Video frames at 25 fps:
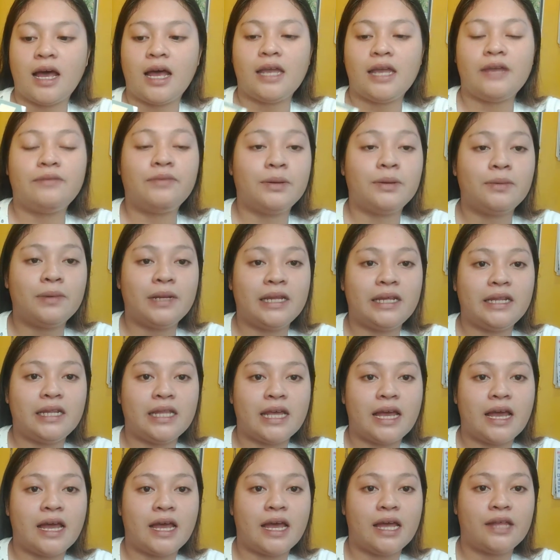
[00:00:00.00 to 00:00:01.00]

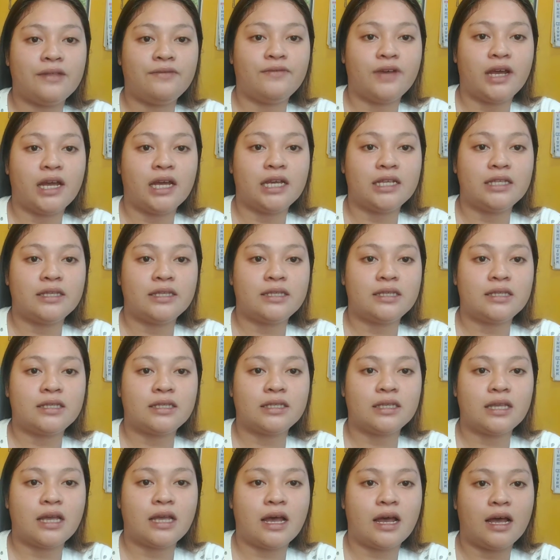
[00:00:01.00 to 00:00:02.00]
Evergreena Advanced
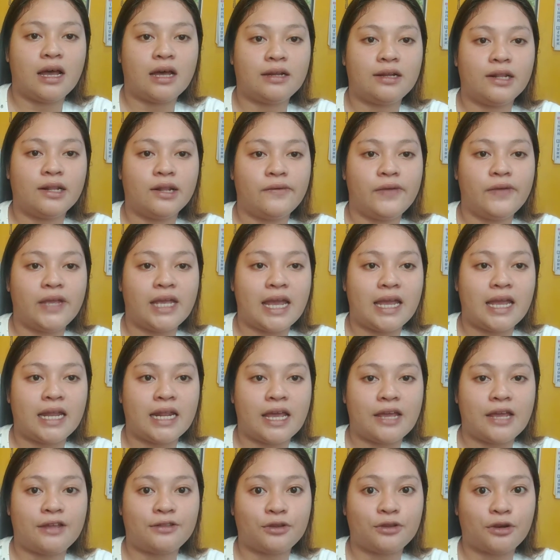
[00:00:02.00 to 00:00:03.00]
Glowing
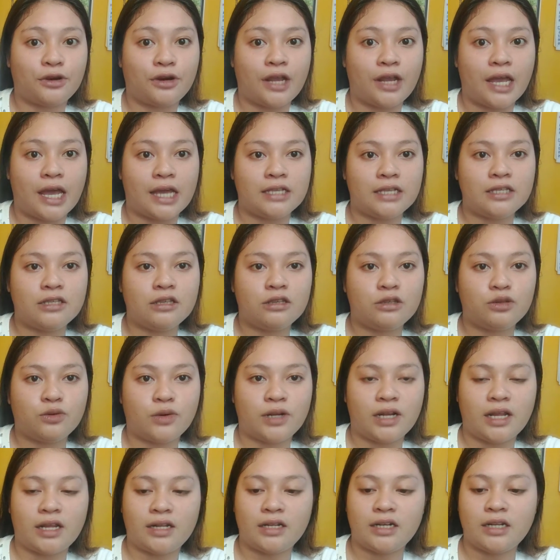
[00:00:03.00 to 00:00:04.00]
Highlighter, guys. It's
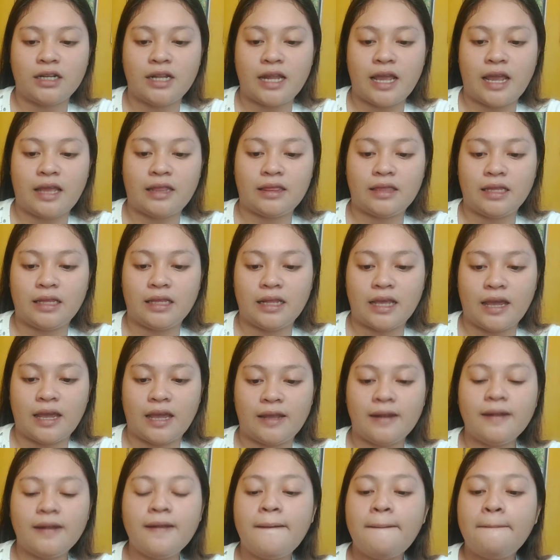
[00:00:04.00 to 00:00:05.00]

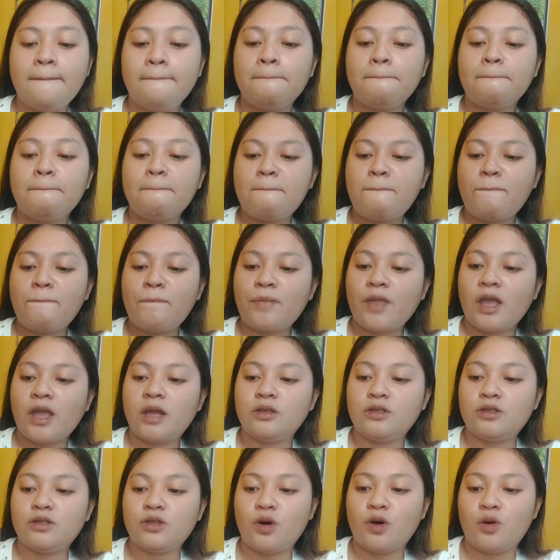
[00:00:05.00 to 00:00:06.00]
199.
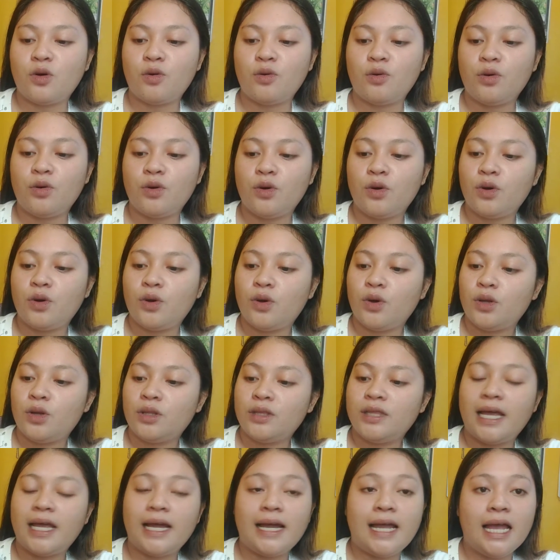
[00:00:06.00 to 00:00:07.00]
So,
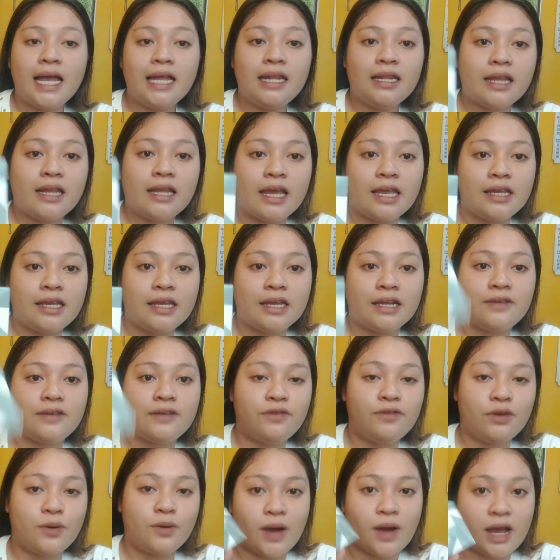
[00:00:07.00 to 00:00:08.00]
daghan na yung
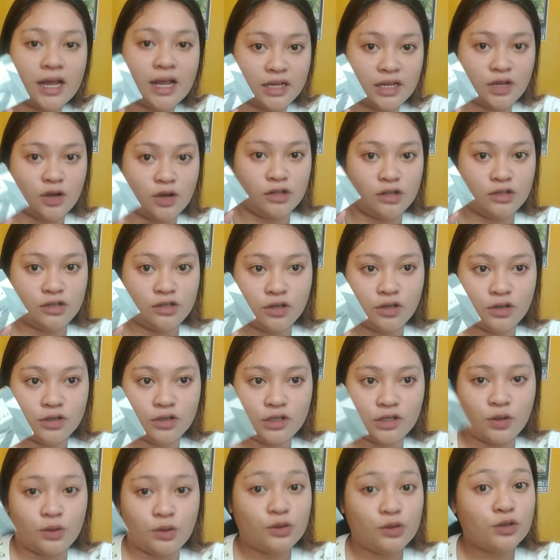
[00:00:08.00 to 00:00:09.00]
review ani also.
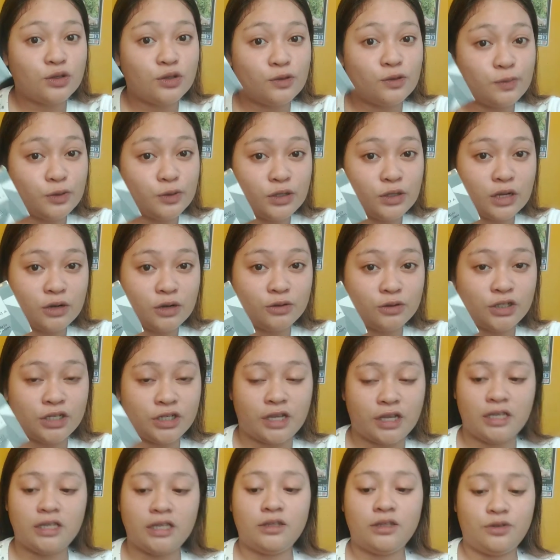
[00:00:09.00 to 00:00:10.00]
So, gusto po na ko
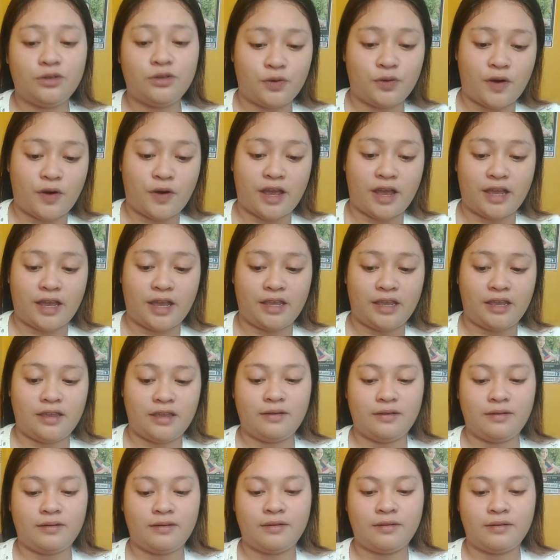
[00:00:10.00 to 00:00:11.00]
siya i-try.
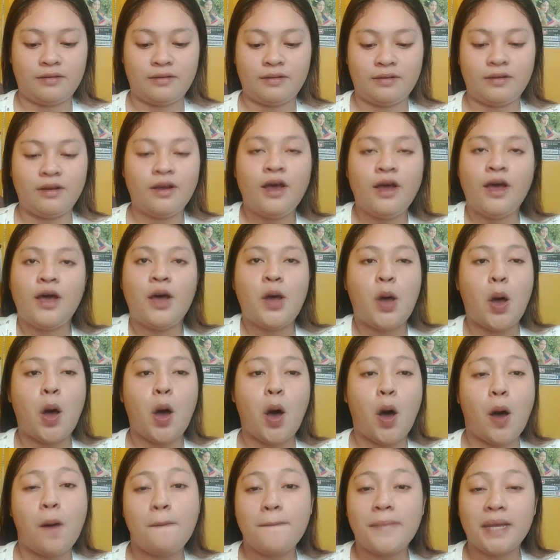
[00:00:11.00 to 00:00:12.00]

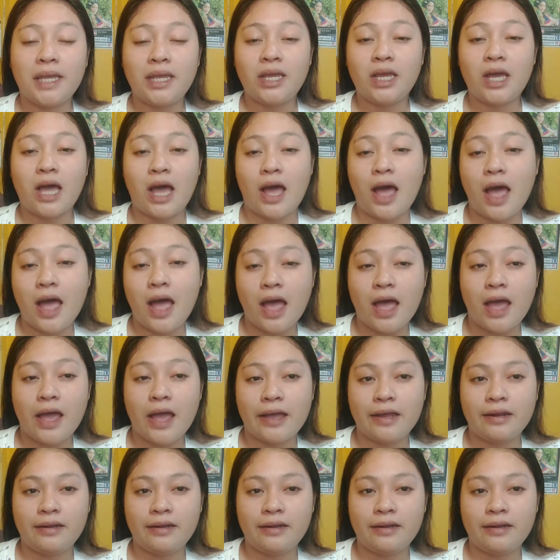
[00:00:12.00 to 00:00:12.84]
Oh my God.